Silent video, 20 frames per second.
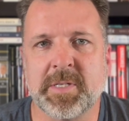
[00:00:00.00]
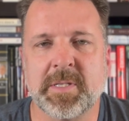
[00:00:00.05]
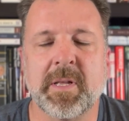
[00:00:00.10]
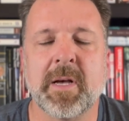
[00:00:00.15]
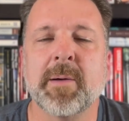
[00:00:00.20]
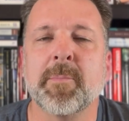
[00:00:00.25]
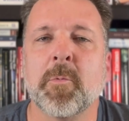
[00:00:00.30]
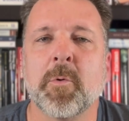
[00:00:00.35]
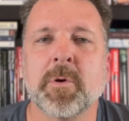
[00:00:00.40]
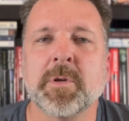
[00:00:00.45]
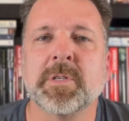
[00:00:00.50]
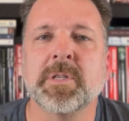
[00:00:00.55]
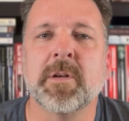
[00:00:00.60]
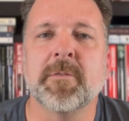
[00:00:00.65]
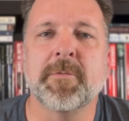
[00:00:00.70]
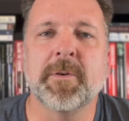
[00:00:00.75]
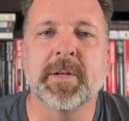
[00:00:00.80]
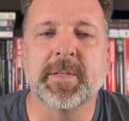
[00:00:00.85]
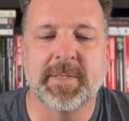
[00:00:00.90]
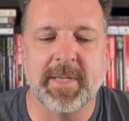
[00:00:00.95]
a lot more
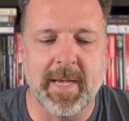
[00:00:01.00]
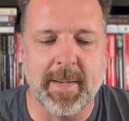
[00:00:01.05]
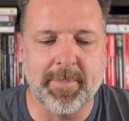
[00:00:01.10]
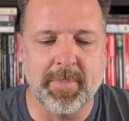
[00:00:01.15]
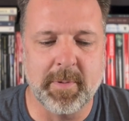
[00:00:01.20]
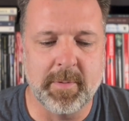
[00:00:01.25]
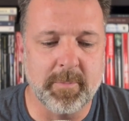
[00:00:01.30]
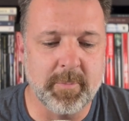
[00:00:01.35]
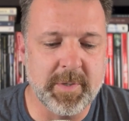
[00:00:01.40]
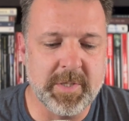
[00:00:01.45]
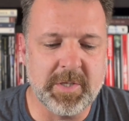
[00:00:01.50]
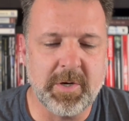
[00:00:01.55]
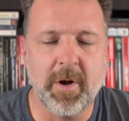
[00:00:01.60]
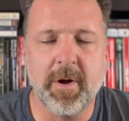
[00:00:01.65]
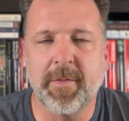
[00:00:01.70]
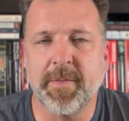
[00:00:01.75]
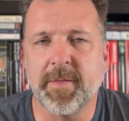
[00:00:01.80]
stuff like that. But we started